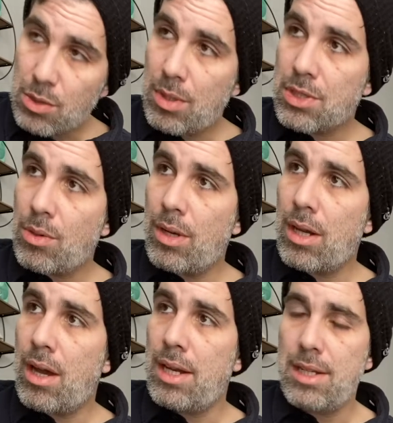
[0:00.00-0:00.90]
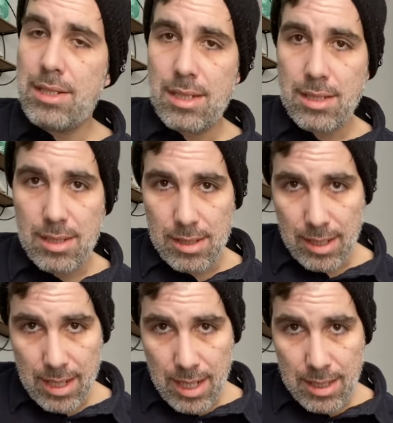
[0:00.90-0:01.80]
what's going on is
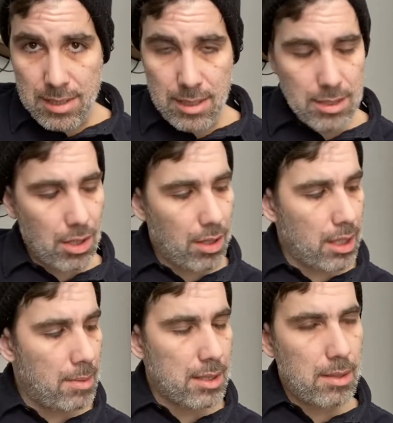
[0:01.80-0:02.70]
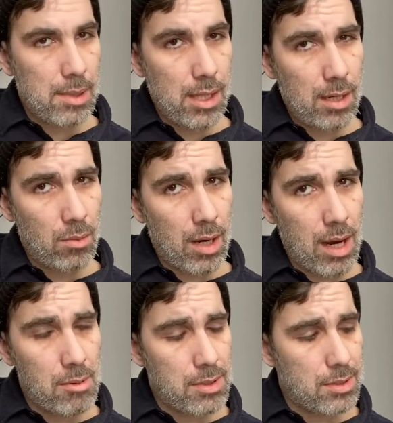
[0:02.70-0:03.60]
again, it's harkening back to the beginning where
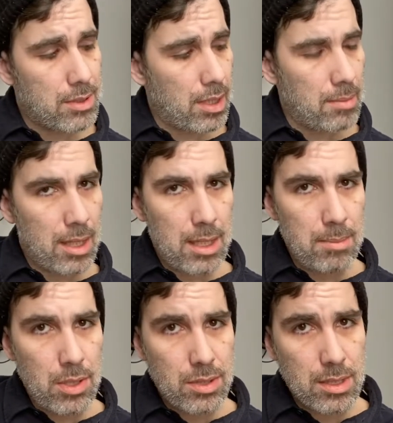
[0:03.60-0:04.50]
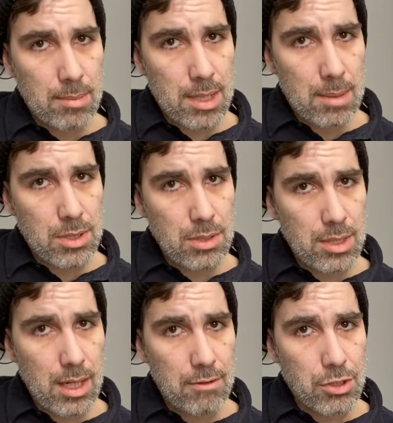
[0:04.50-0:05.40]
I was talking about him sometimes
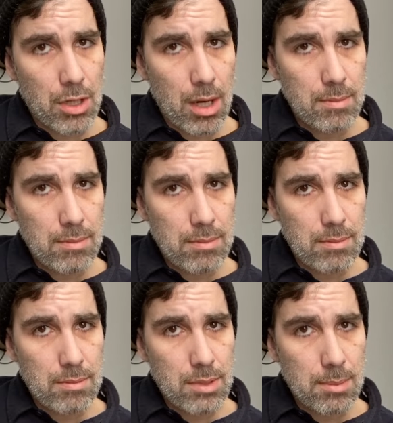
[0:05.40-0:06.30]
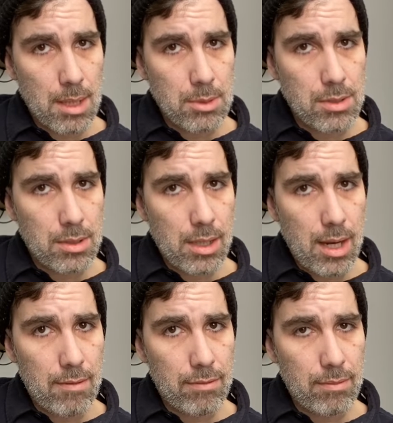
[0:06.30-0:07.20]
using an F sharp, sometimes using an
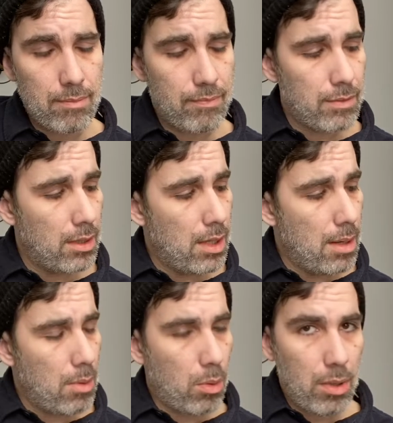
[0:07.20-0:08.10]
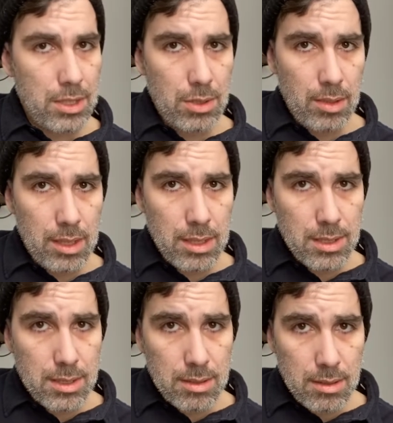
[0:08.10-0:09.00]
F. But what he's doing
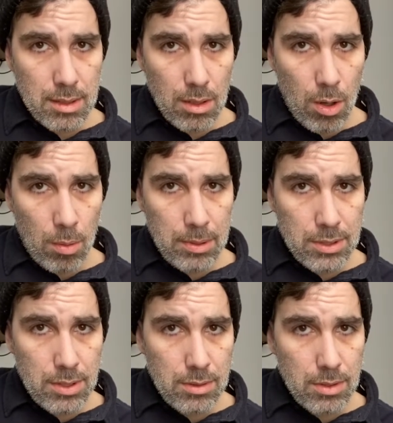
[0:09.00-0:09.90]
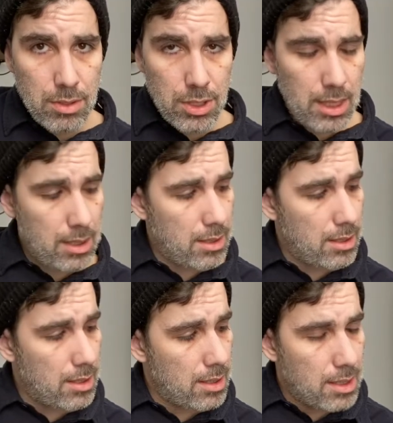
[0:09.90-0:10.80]
is open G,
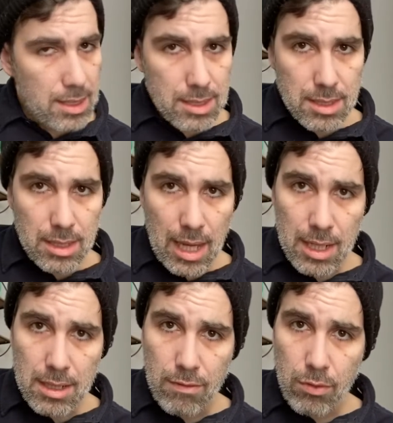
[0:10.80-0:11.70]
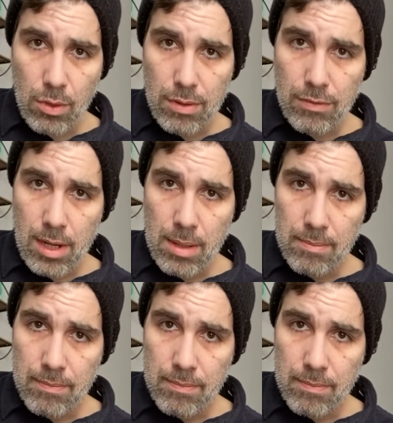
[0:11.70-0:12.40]
slide into the 4th fret,